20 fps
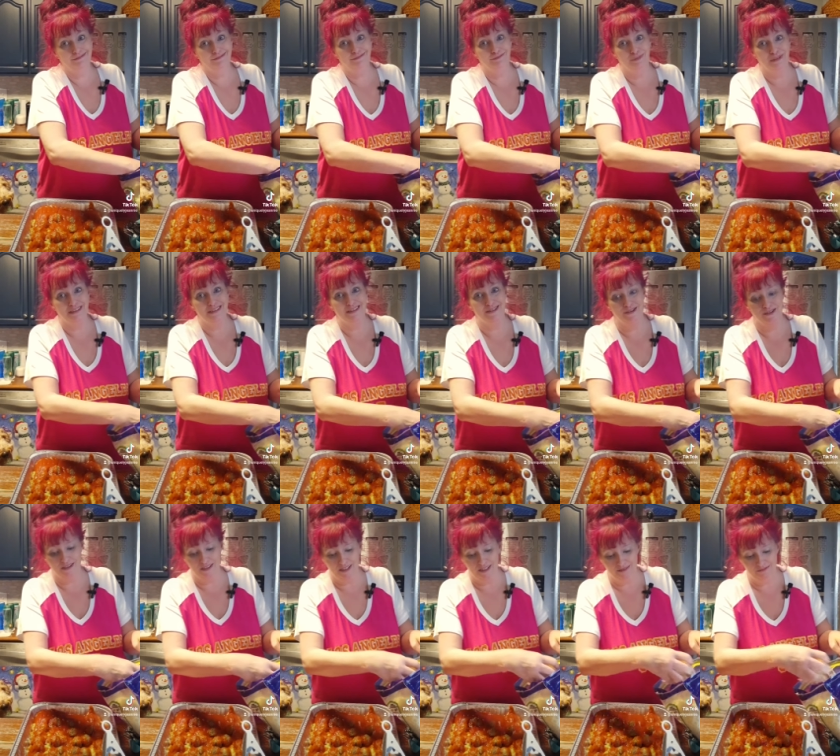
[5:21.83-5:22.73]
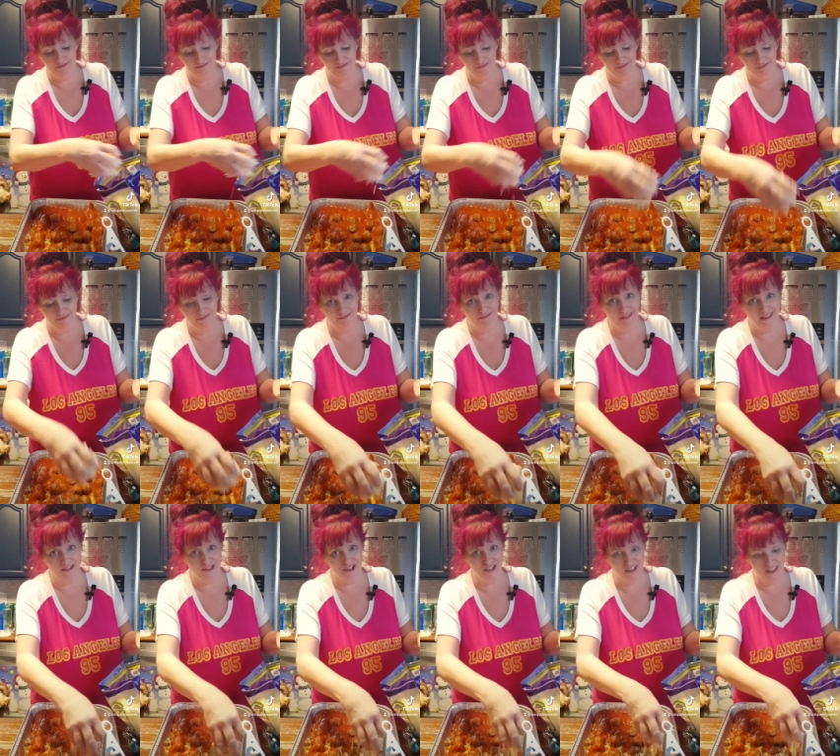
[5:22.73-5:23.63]
But seriously,
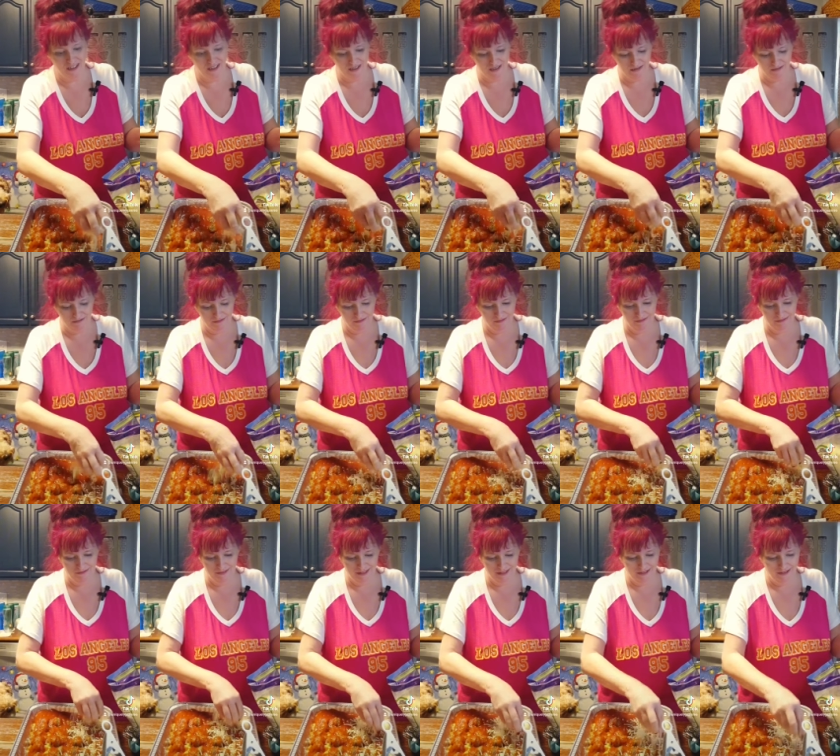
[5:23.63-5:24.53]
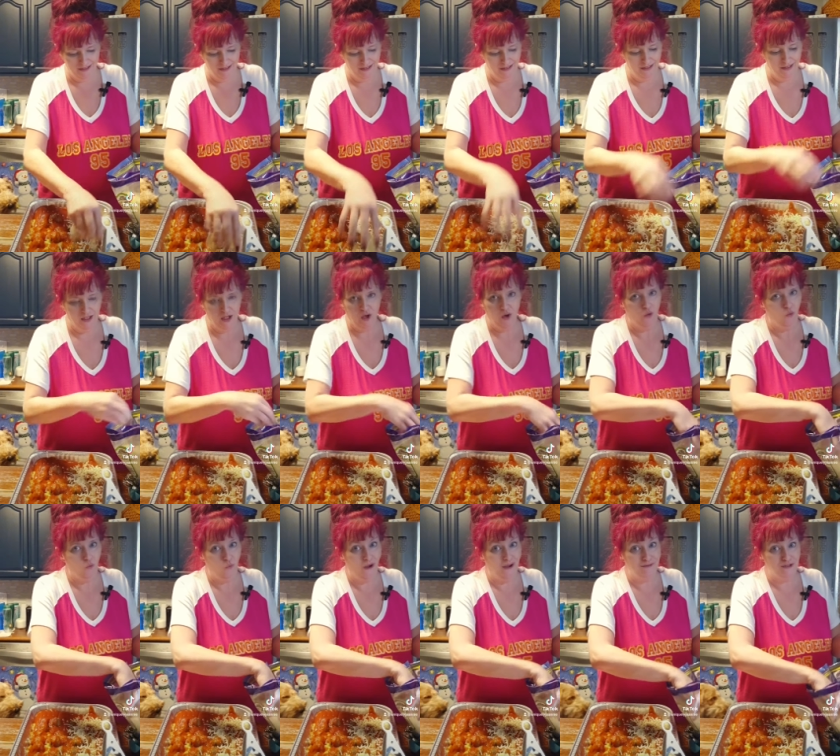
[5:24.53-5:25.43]
it's cheese.
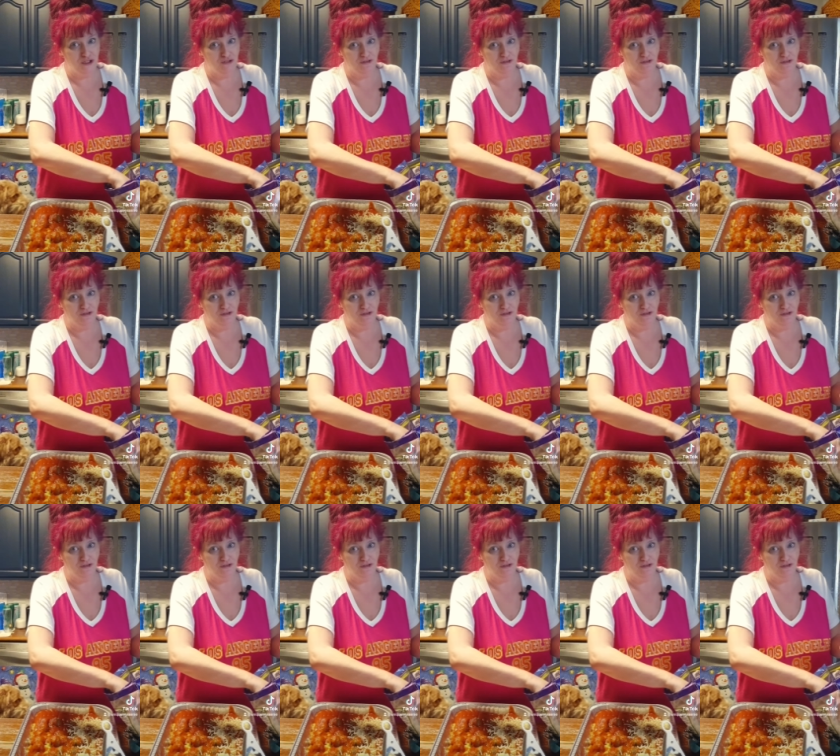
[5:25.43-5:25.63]
Why would you